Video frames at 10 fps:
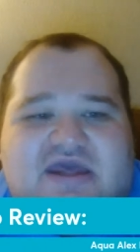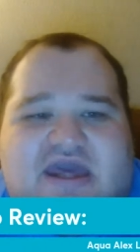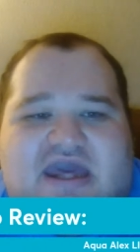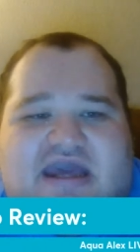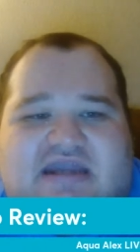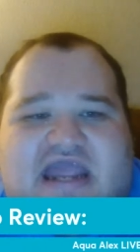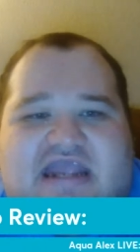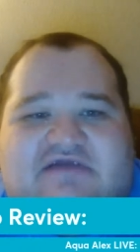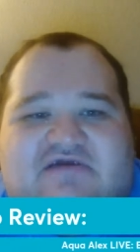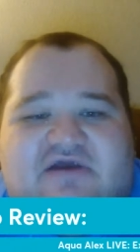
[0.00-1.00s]
and
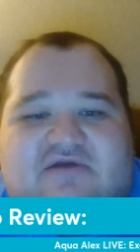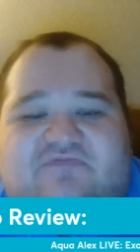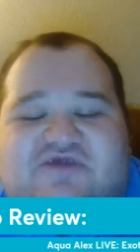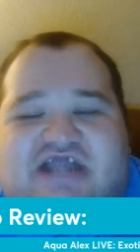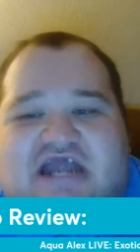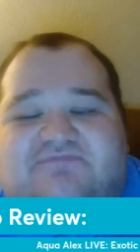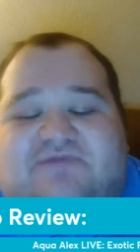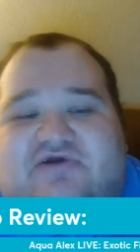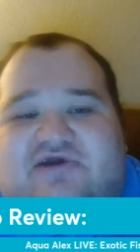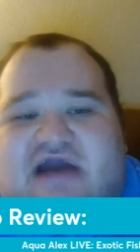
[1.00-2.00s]
I check
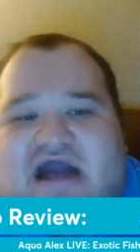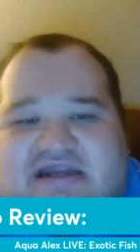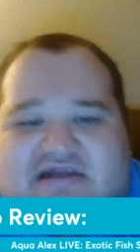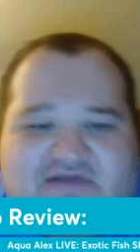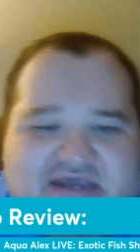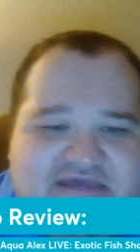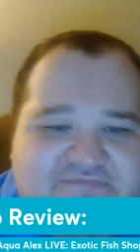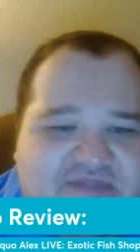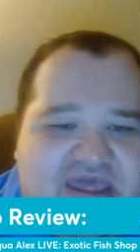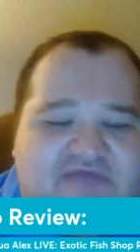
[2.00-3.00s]
periodically
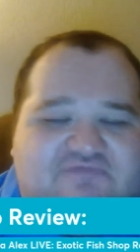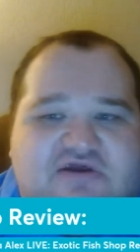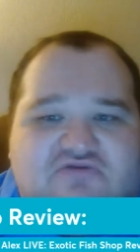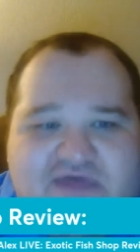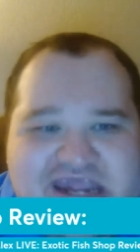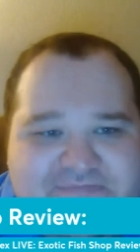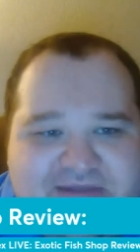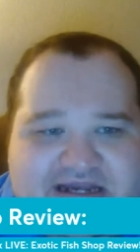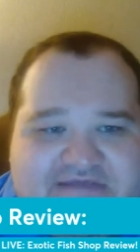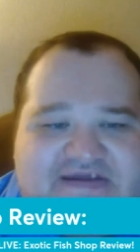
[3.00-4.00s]
every week
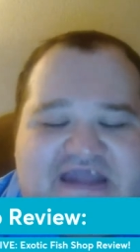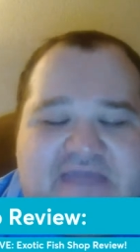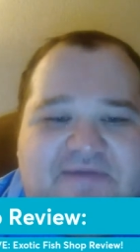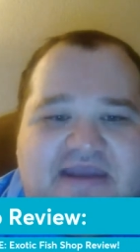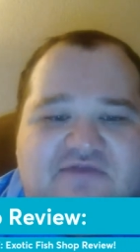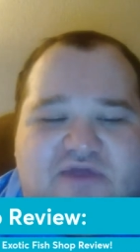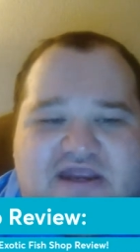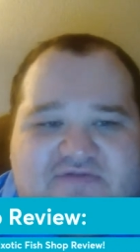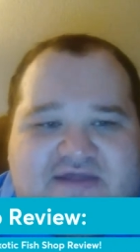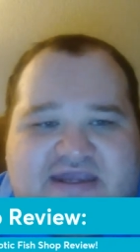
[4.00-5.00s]
because I get paid
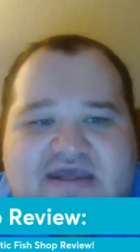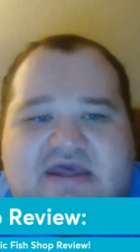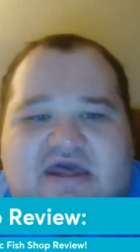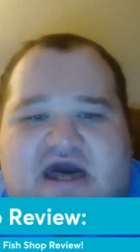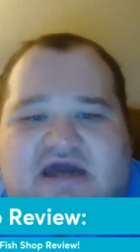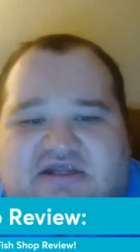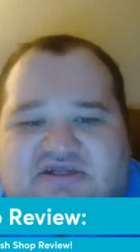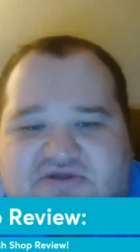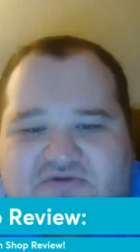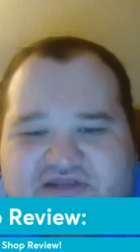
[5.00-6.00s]
weekly on a
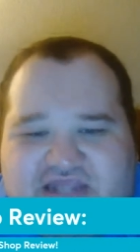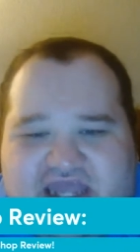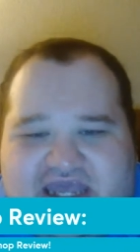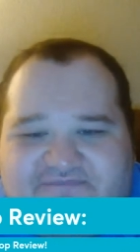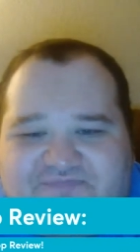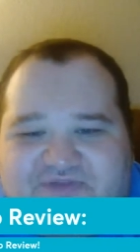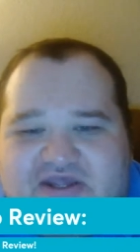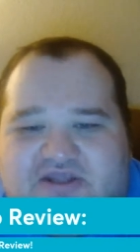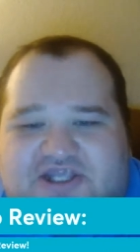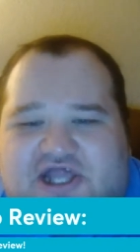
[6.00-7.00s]
Tuesday.
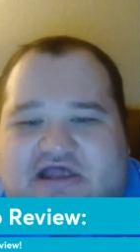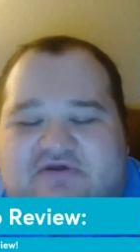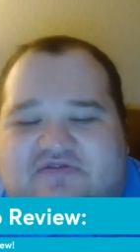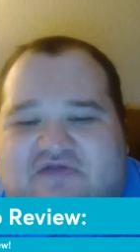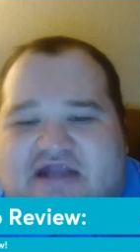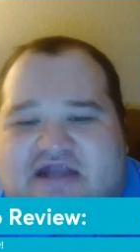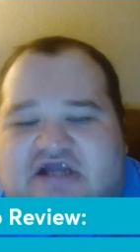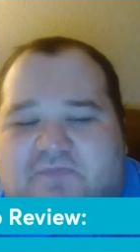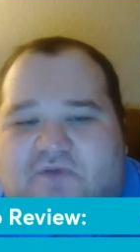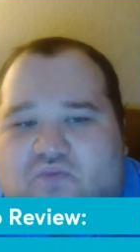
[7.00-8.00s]
So it was like a
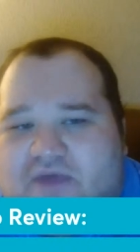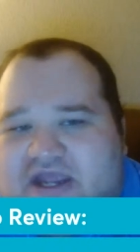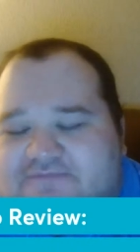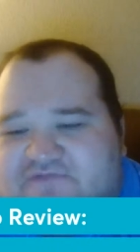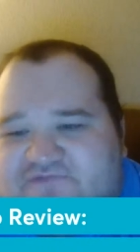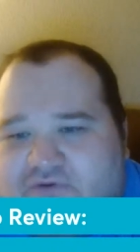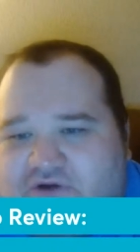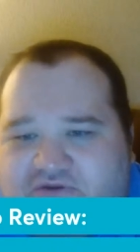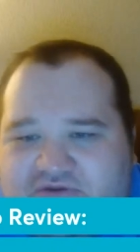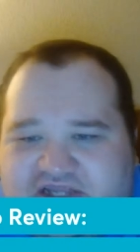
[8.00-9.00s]
couple weeks
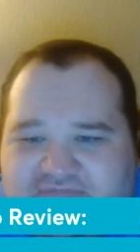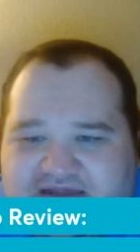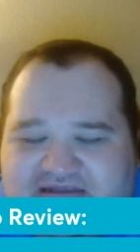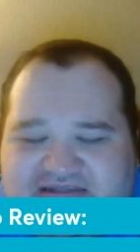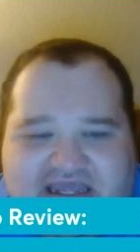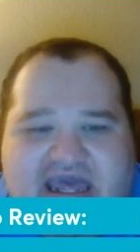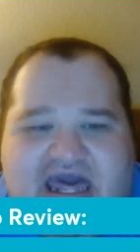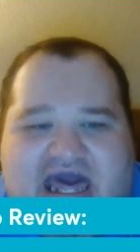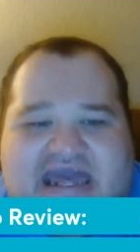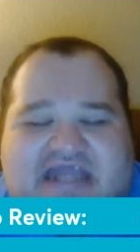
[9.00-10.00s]
before Christmas.
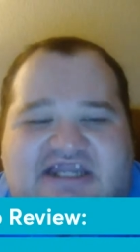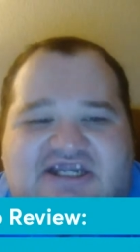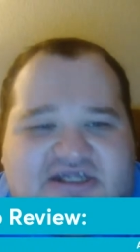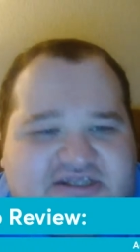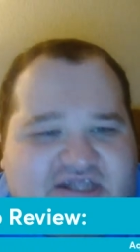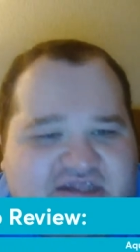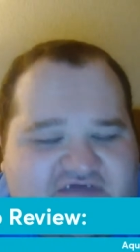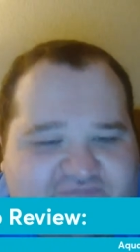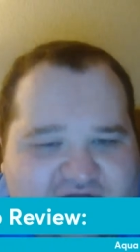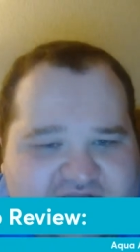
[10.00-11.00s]
I had just
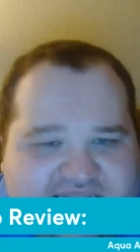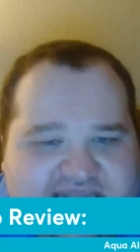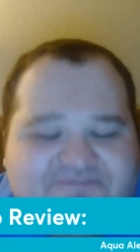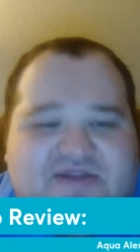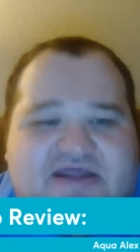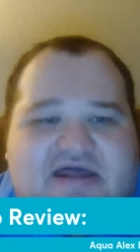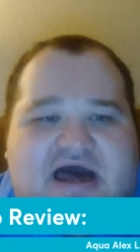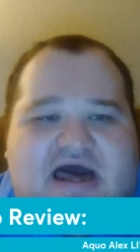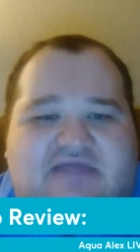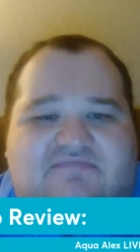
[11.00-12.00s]
enough money
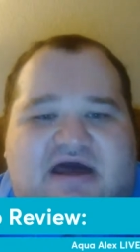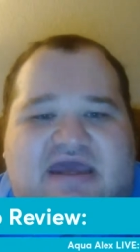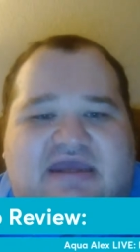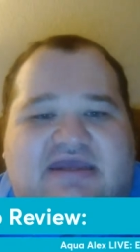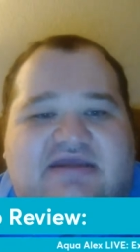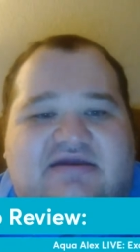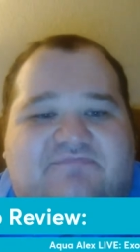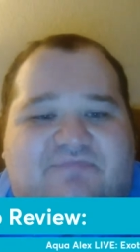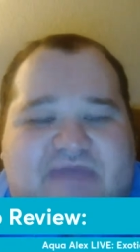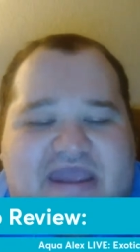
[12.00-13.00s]
on my
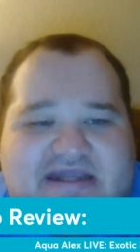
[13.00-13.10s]
bank